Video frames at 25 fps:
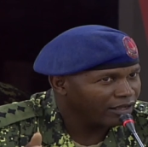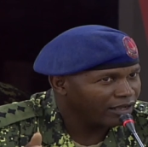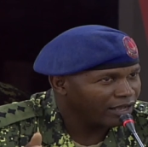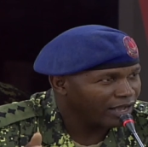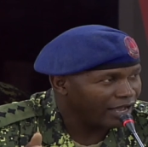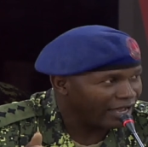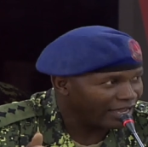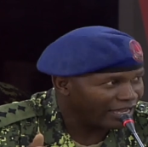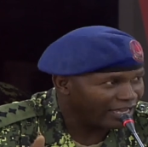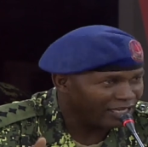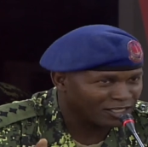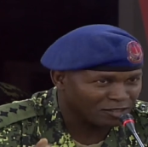
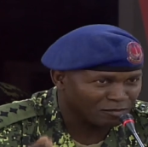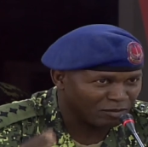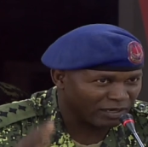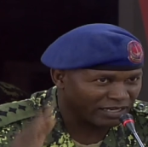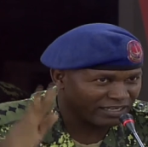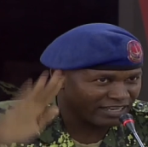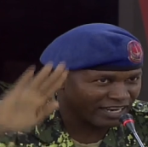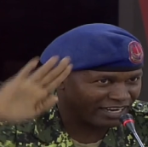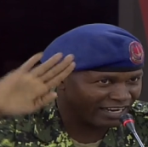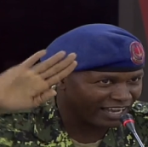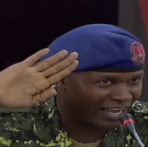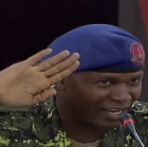I
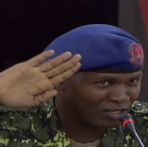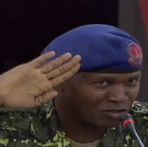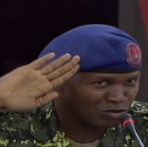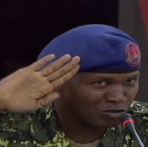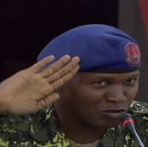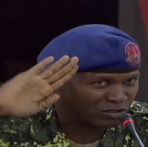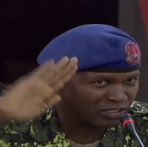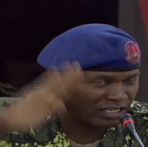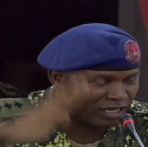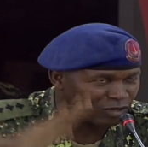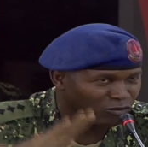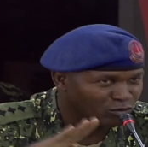expect that I
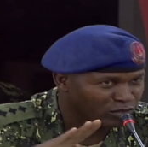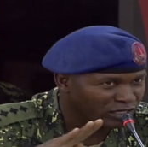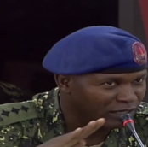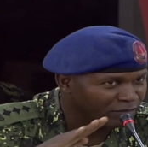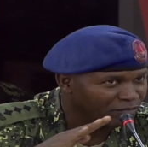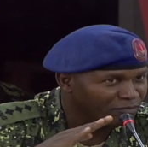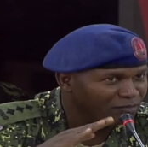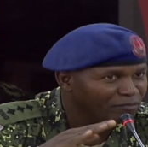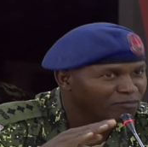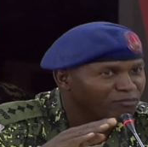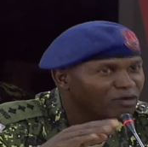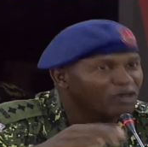should salute
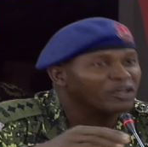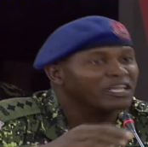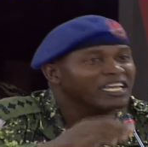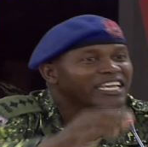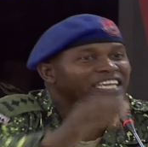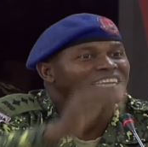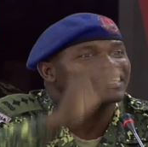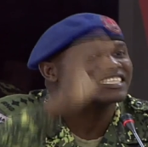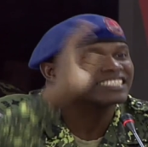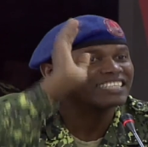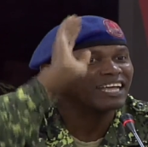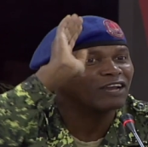him, but
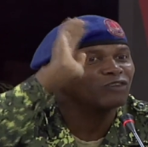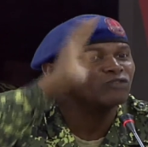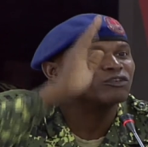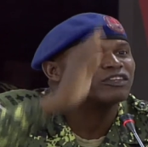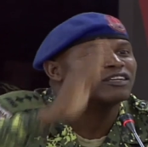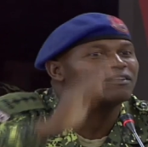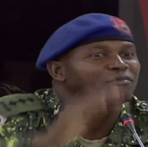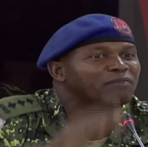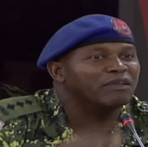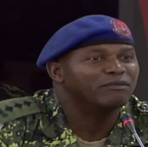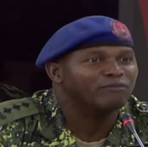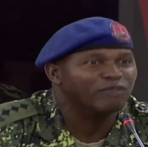he is
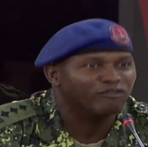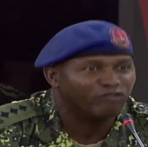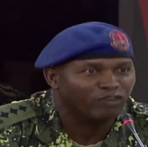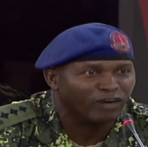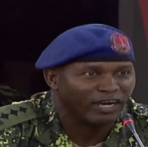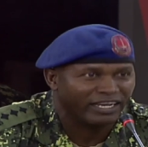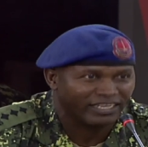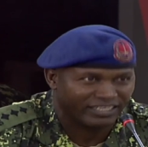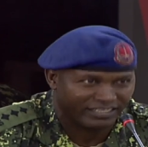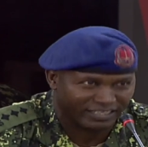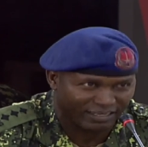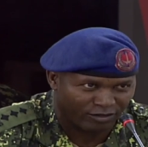saluting me before
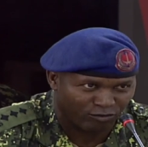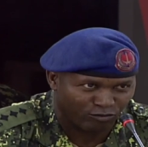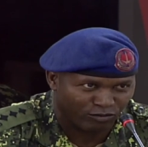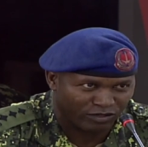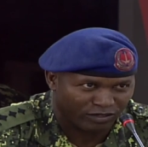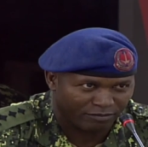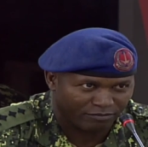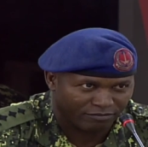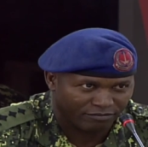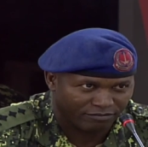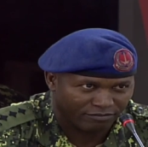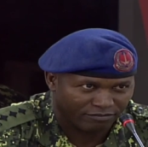I salute
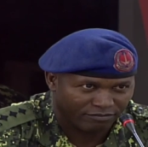him.